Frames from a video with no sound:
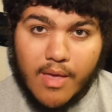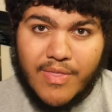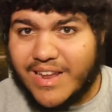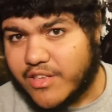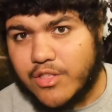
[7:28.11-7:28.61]

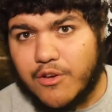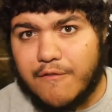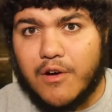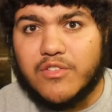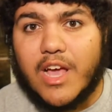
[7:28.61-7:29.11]
that is going to do it,
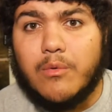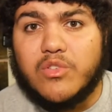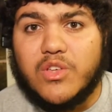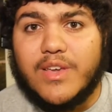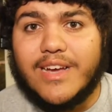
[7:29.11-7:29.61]
folks. I will
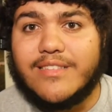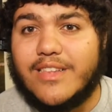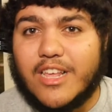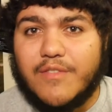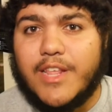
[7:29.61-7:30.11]
see you guys in
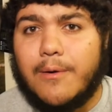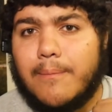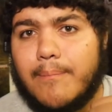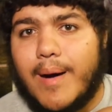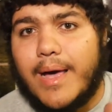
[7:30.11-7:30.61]
the next video.
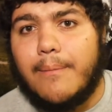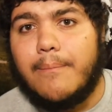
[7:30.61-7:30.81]
Bye.